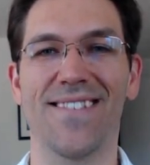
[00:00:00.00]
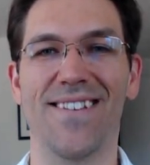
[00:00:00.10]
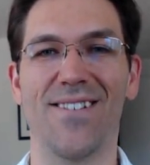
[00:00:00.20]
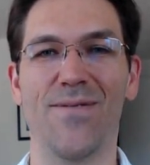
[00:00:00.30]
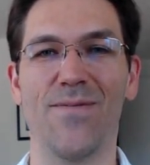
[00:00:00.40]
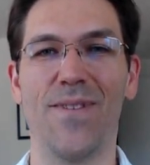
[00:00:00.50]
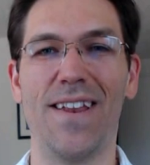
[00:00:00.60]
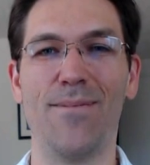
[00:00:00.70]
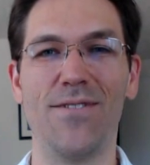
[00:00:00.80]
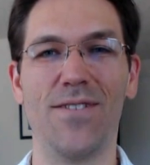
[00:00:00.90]
So my
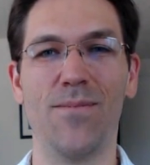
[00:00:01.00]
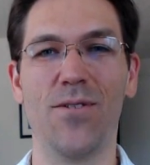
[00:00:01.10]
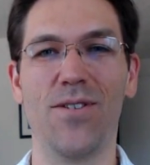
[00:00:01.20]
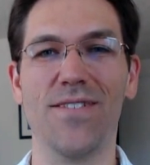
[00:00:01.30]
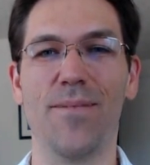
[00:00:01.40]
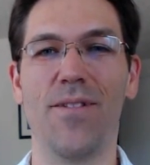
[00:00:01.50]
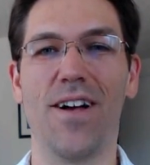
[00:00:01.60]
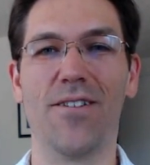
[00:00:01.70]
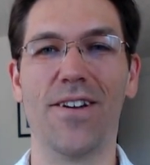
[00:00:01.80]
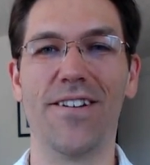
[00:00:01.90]
name is Jim Tolles. I
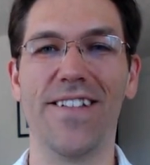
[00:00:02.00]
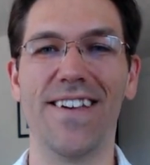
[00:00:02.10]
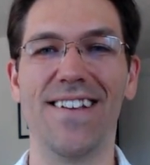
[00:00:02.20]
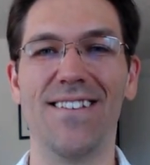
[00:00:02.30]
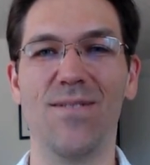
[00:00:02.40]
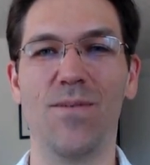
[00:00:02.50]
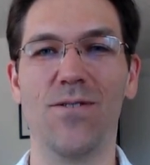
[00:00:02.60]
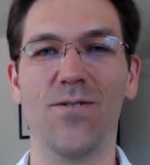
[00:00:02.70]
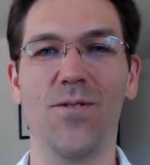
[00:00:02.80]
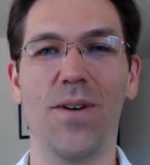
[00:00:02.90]
blog regularly at
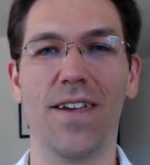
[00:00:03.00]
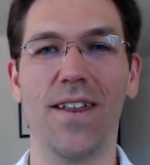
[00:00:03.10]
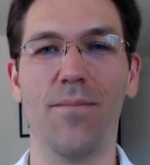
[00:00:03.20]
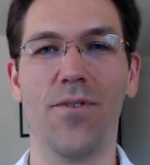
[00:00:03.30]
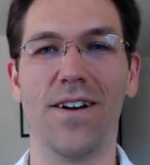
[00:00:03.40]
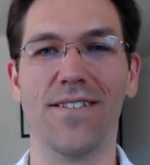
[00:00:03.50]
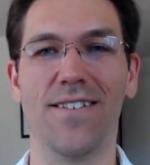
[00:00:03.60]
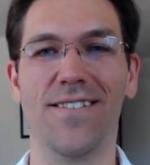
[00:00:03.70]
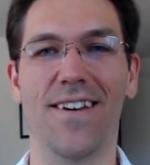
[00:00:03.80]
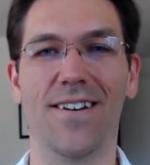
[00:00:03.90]

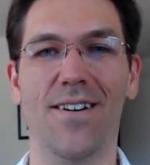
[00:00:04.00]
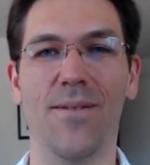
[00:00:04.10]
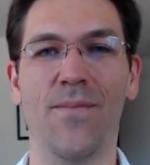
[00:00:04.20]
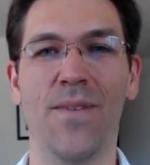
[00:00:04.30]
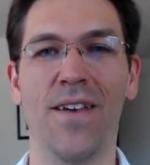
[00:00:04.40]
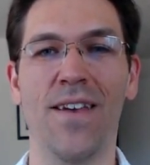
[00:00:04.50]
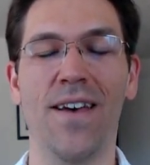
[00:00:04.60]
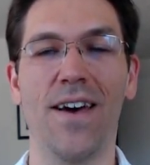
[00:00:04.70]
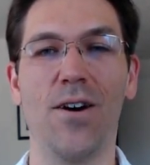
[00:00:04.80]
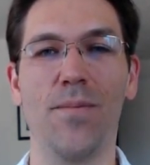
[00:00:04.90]
spiritualawakeningprocess.com.
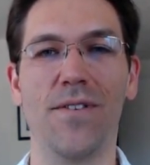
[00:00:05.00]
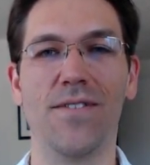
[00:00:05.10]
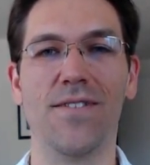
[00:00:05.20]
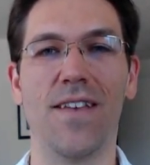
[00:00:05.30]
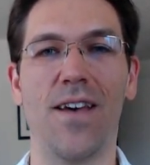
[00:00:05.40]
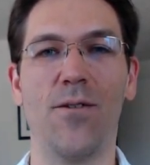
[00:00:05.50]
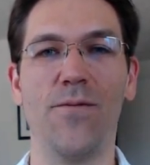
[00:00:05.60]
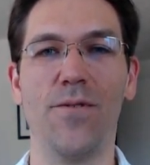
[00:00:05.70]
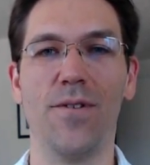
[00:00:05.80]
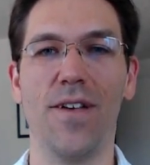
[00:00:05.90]
I hope this is
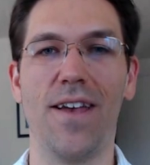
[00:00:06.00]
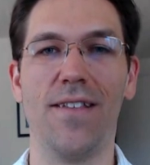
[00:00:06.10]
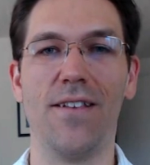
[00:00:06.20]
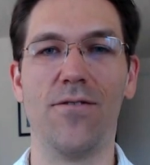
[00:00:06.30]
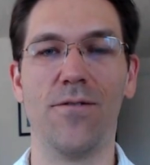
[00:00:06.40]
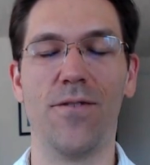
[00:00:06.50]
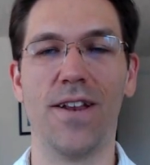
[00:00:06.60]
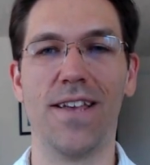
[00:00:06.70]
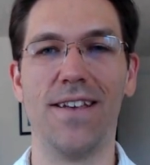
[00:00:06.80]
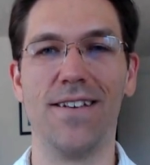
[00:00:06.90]
helpful and that you're
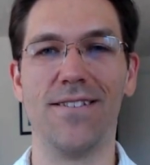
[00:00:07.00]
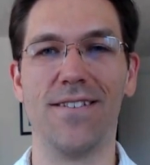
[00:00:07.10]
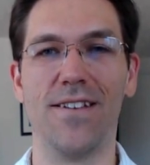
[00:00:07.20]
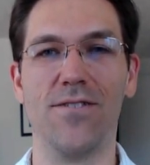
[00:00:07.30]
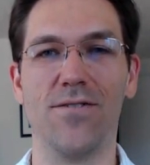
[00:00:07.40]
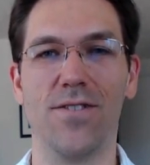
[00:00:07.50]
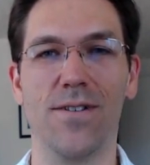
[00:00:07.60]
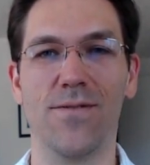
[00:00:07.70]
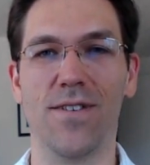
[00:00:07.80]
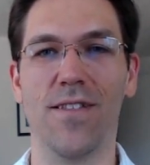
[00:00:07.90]
finding ease in your
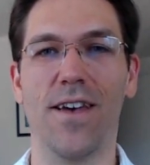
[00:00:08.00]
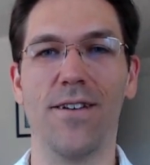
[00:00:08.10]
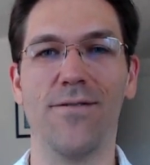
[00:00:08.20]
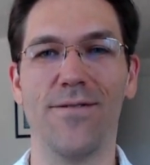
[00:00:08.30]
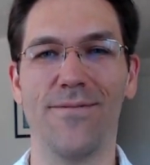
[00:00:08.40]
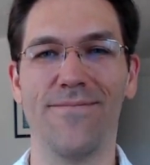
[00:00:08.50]
shifts in life.